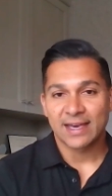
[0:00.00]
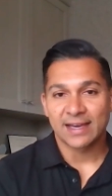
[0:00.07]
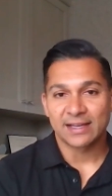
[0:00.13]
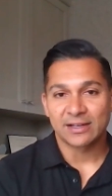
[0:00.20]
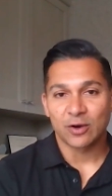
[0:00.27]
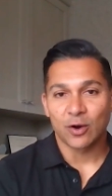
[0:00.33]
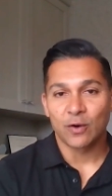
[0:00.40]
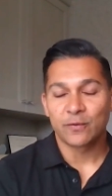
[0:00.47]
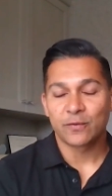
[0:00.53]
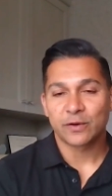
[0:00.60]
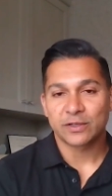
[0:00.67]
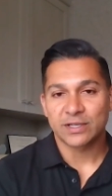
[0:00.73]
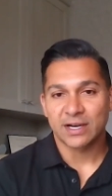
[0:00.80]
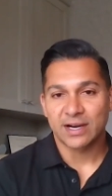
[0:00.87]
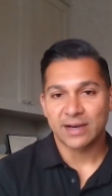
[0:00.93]
And
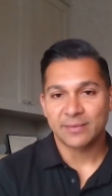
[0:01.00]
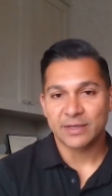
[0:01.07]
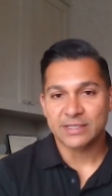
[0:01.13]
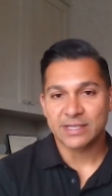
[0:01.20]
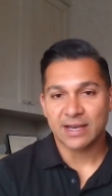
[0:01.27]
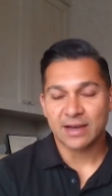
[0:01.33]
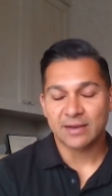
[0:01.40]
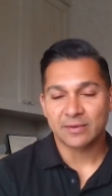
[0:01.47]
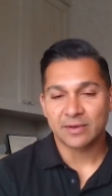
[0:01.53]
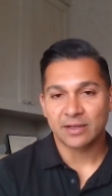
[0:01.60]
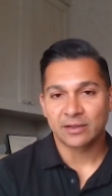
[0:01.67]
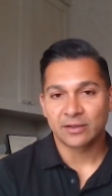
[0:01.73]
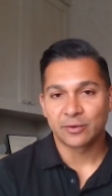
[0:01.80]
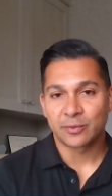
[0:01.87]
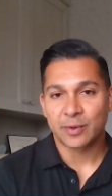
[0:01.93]
over time, as I got
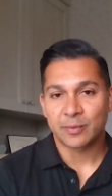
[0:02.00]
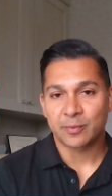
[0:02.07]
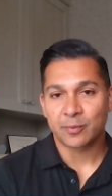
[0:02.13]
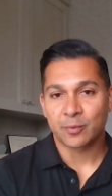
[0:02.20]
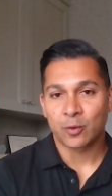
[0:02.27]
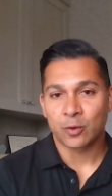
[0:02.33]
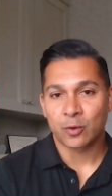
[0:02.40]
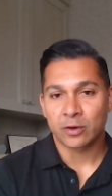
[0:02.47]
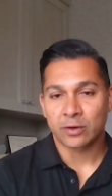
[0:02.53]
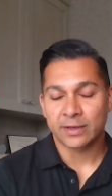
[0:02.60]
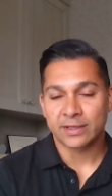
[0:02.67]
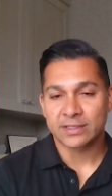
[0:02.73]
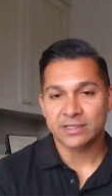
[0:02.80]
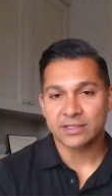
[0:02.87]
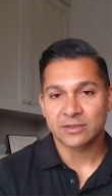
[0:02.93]
a little bit more
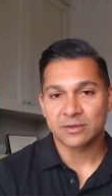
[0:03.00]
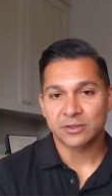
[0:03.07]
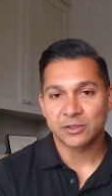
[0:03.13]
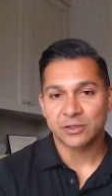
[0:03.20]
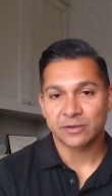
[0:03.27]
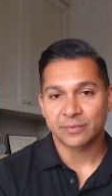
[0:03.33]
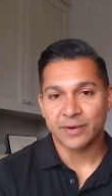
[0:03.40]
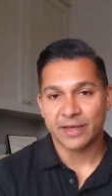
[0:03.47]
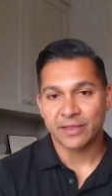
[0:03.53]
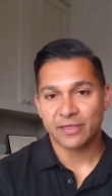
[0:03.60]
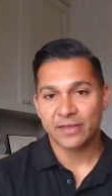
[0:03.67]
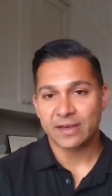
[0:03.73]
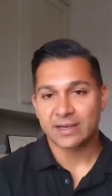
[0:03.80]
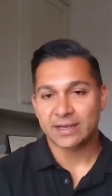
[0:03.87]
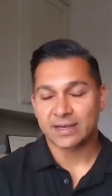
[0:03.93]
institutional in my
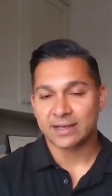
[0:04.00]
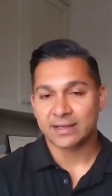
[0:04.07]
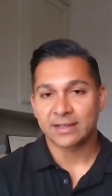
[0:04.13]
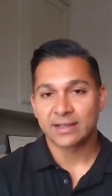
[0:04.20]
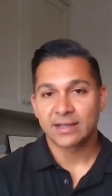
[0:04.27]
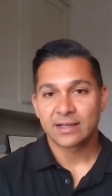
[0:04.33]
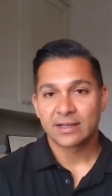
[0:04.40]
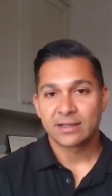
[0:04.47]
thinking,